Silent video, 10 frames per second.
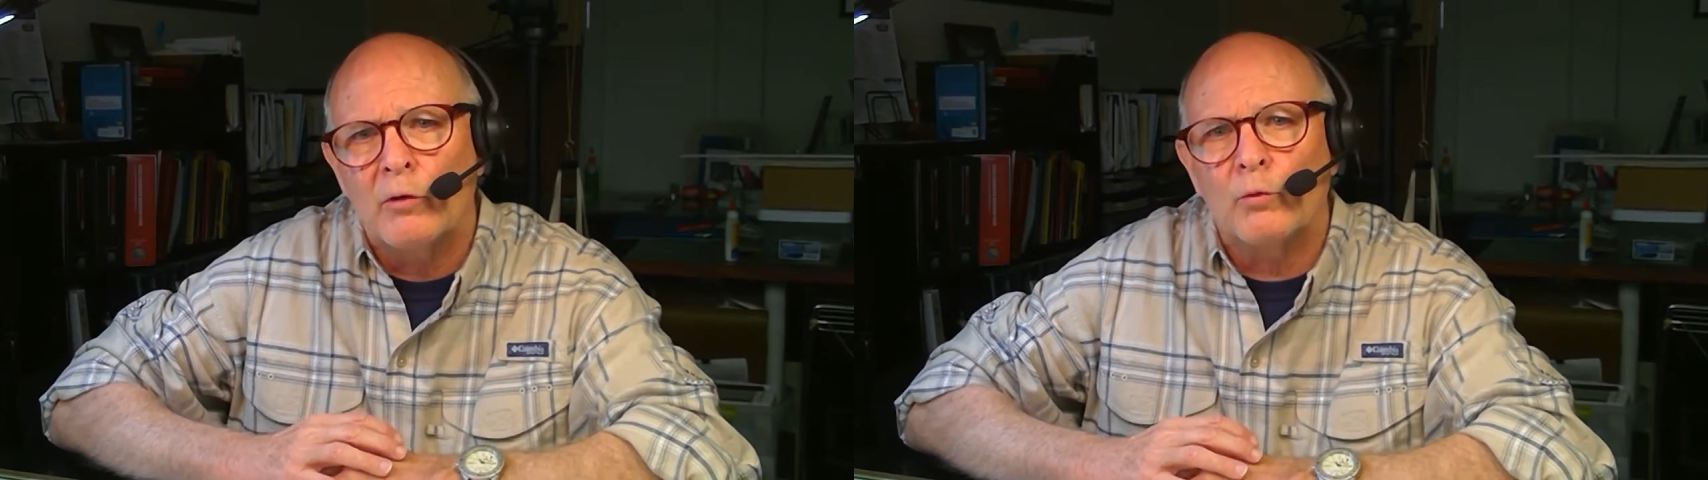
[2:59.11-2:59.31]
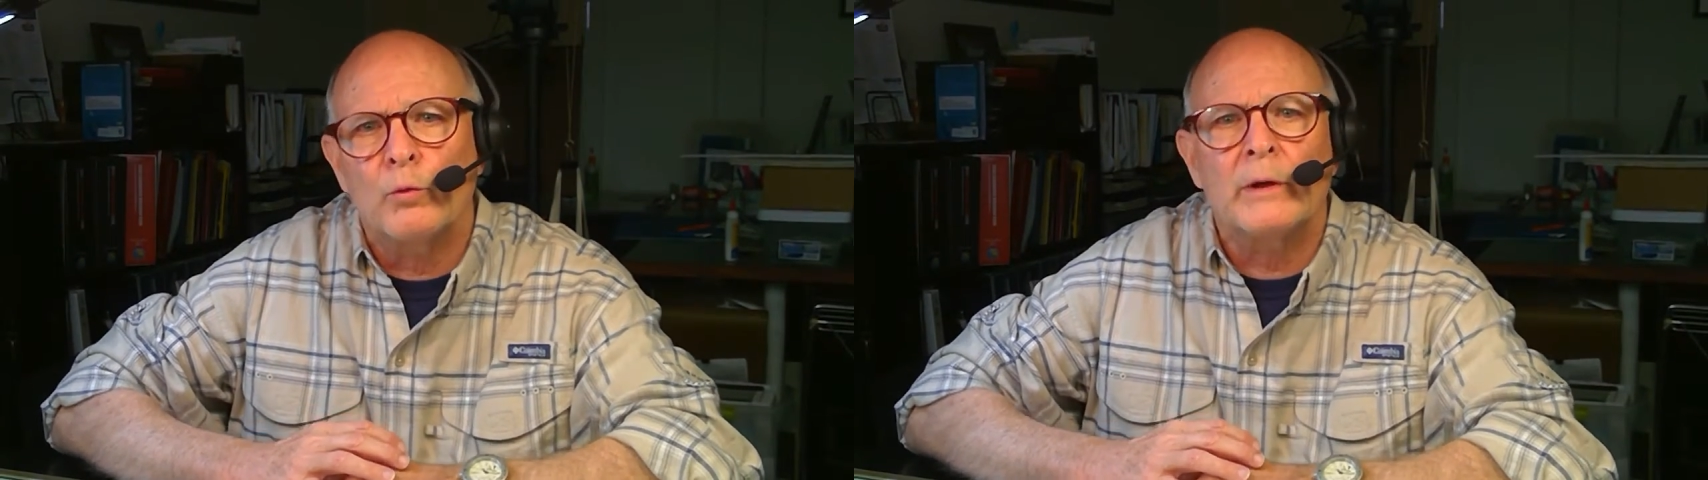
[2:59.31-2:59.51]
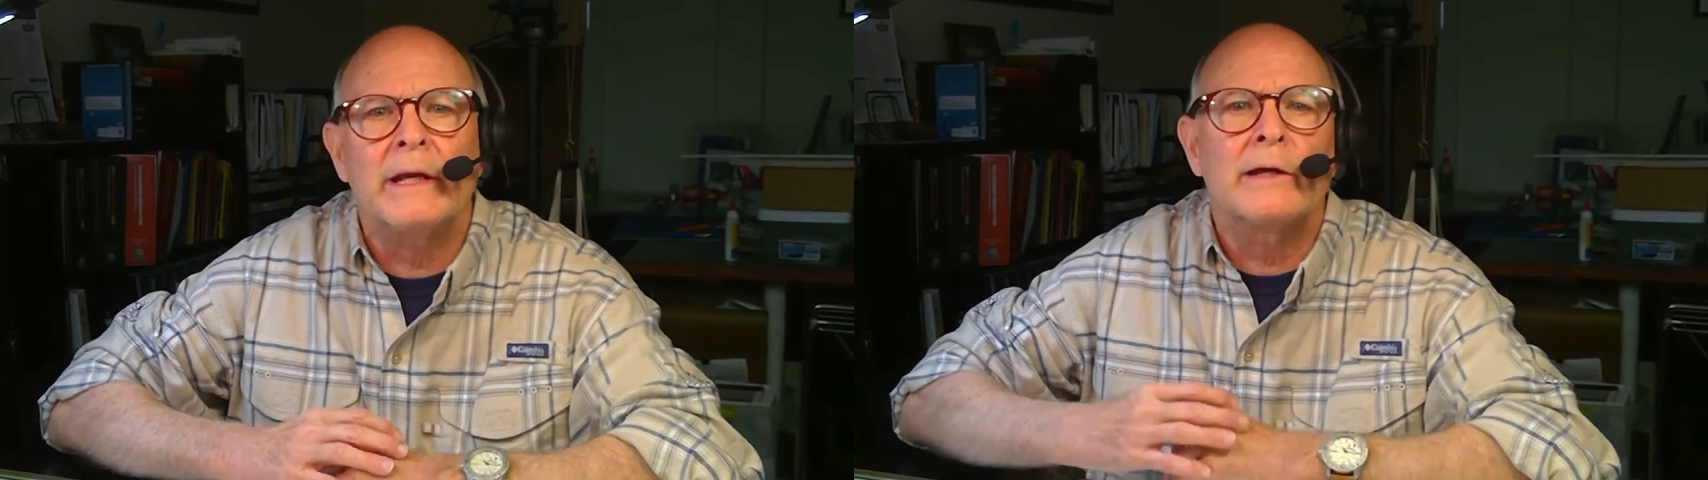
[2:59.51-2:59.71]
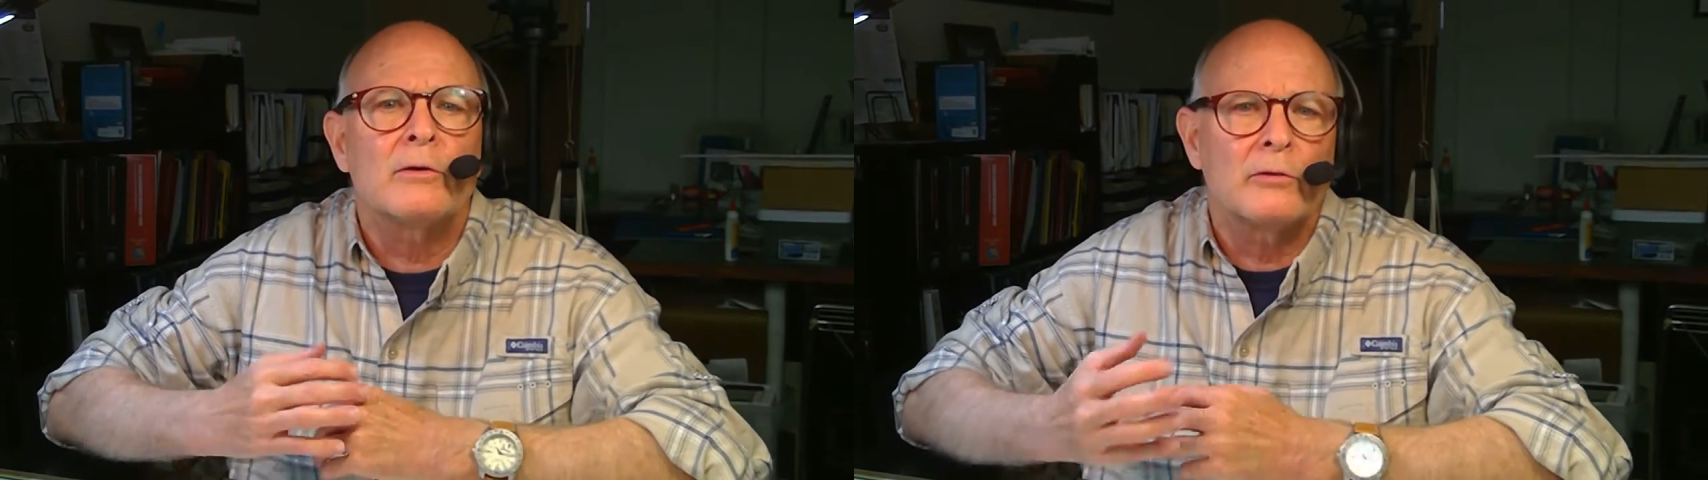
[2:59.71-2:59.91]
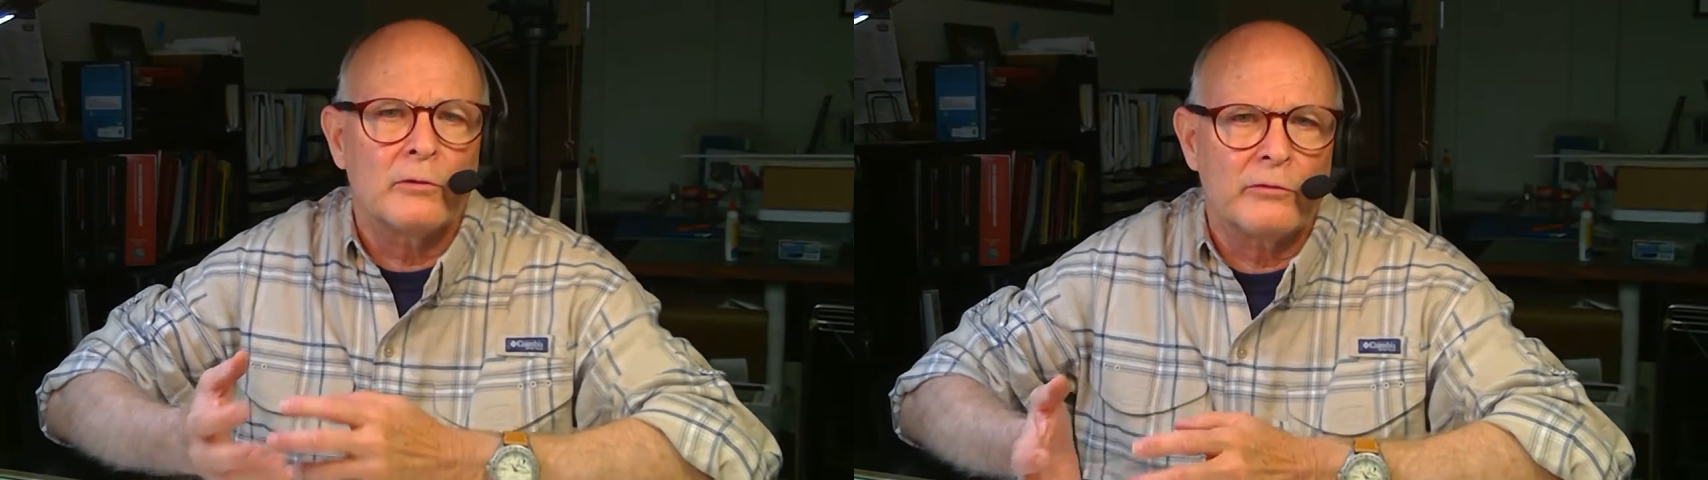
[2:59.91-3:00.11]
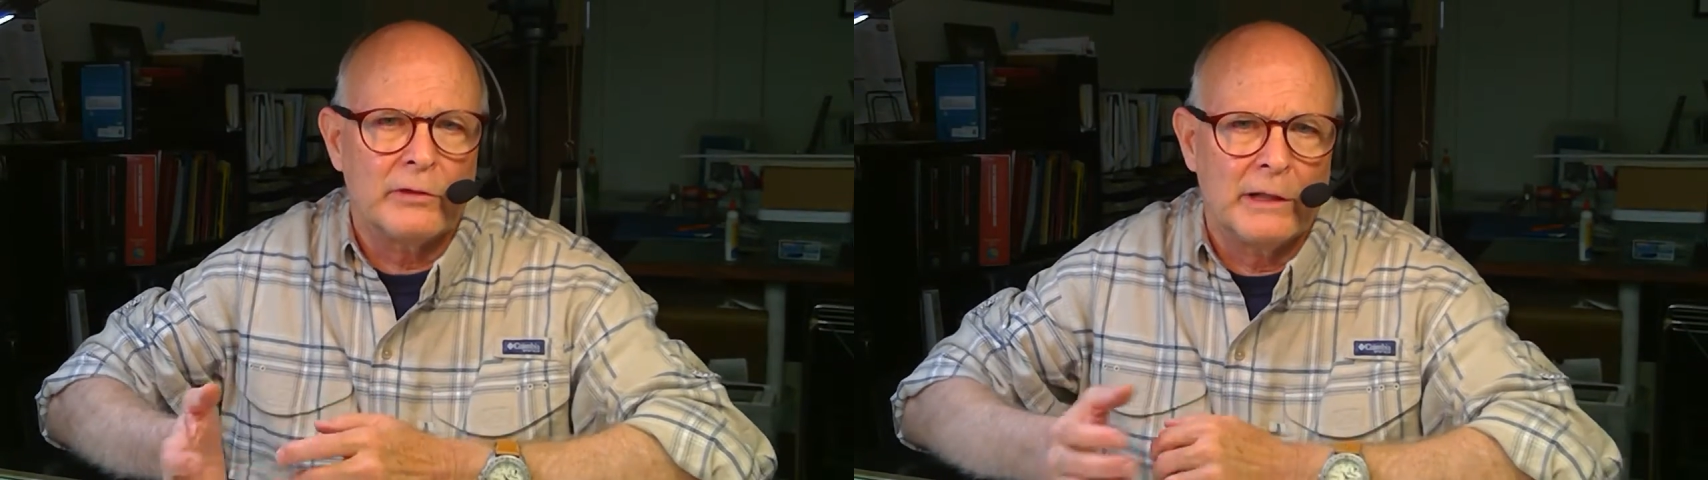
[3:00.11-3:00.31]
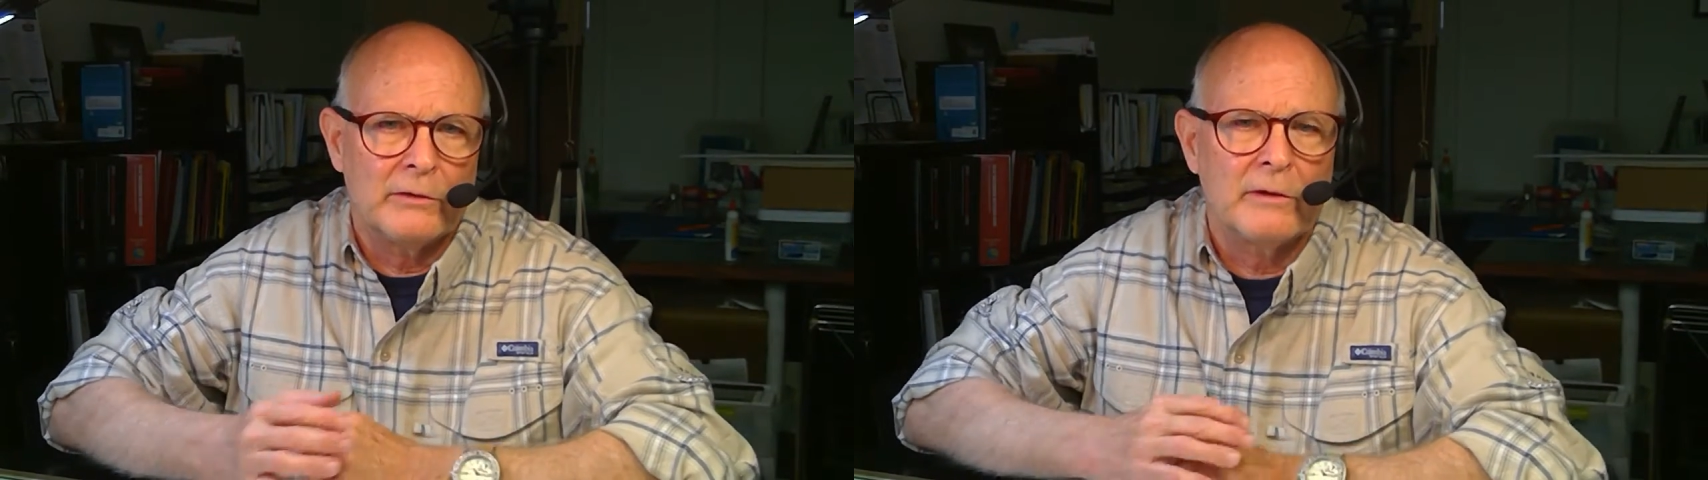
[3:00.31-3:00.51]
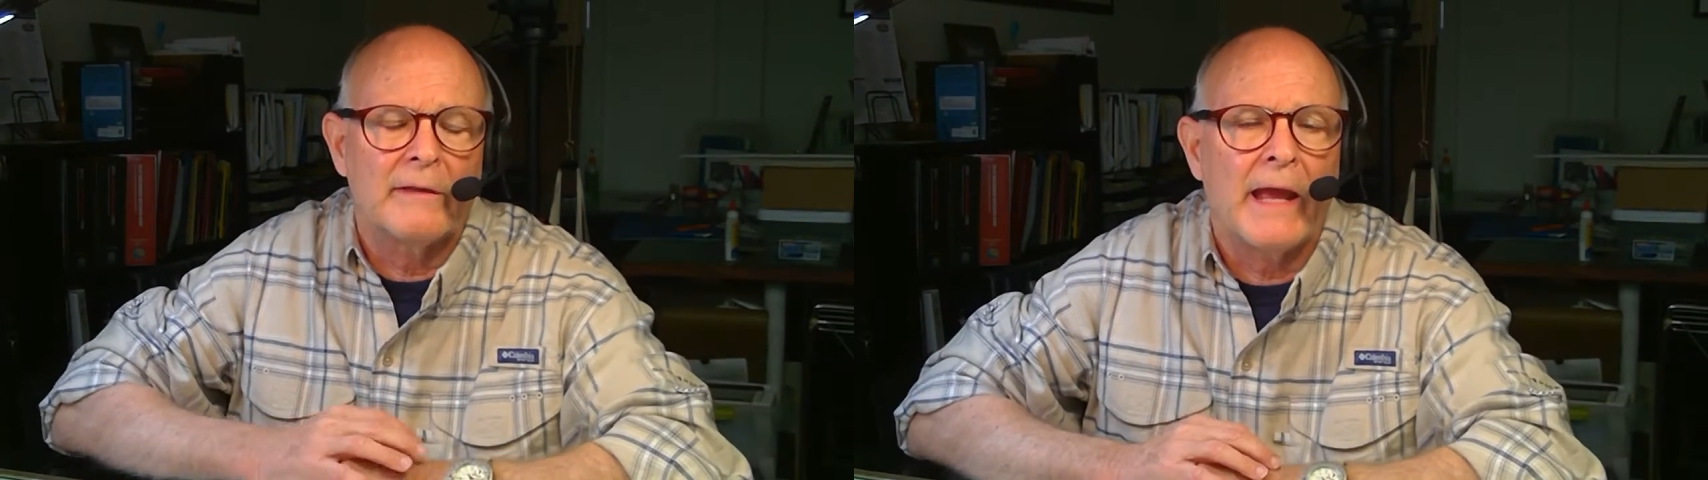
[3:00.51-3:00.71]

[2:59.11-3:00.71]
reintroduce it into the